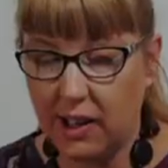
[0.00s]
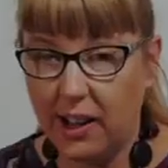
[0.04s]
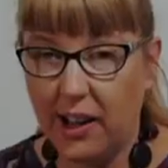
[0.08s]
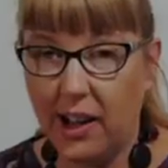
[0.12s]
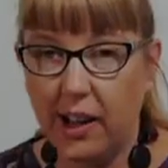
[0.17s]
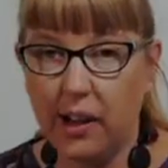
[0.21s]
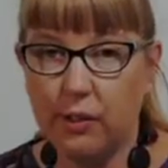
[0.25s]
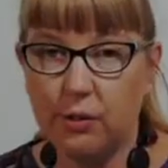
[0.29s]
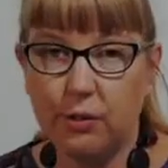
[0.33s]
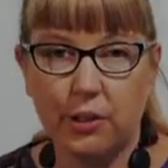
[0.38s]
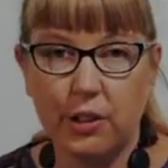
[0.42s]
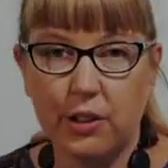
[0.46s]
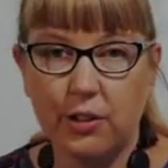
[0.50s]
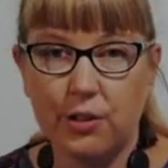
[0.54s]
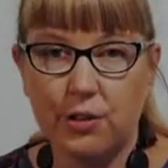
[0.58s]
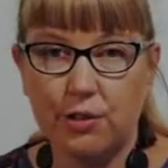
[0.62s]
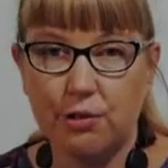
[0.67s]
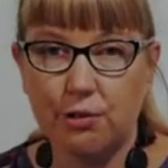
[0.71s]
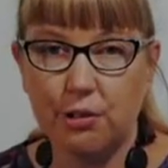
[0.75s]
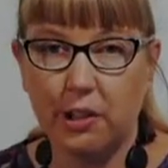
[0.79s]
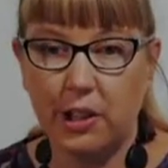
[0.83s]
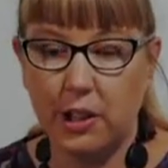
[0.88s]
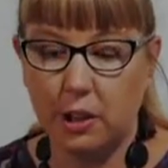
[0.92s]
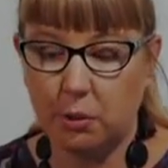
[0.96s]
every
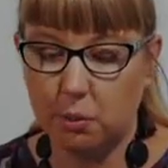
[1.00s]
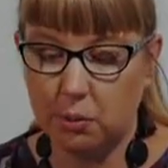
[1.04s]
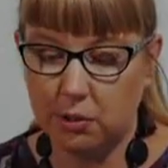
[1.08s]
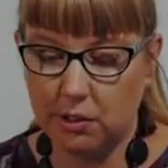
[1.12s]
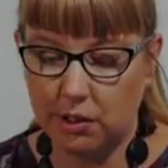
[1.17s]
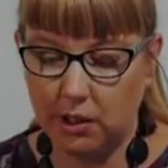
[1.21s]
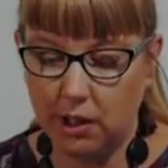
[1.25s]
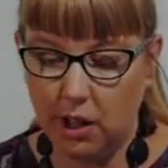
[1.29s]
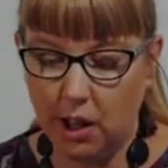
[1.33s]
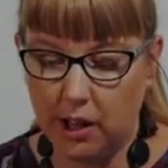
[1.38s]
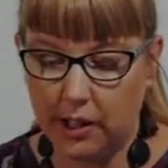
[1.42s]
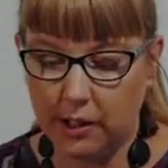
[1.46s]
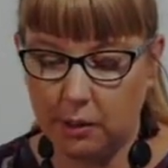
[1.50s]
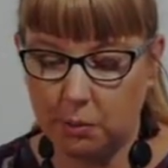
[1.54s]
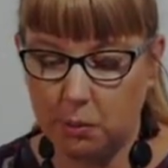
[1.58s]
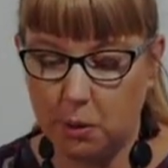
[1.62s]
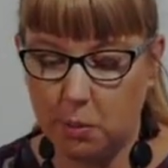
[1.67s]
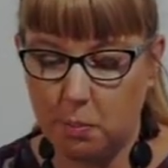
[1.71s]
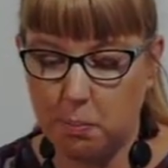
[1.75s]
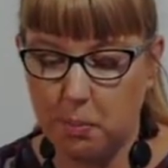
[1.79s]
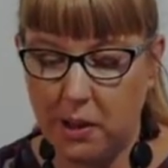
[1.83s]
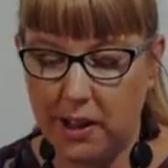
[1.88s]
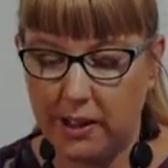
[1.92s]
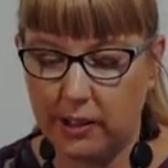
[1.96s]
street was lined
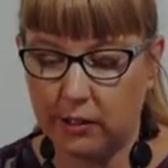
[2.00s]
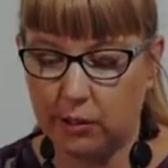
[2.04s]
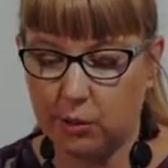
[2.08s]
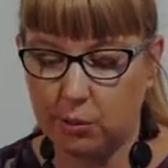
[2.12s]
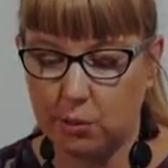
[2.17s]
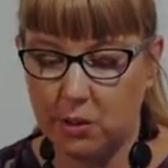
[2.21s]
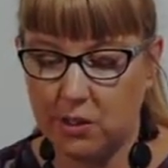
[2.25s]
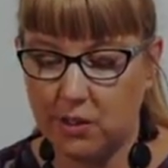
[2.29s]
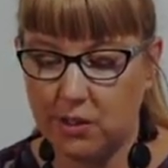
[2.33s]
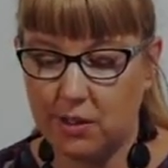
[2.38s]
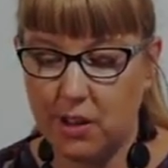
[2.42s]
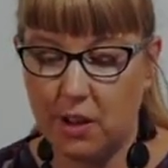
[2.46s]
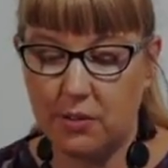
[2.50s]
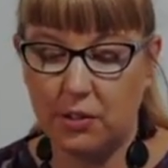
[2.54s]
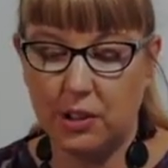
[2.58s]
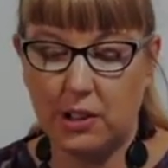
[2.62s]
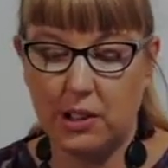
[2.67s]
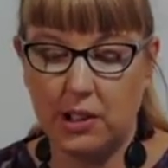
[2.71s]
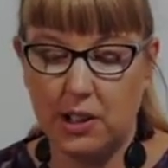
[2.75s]
with beggars with severed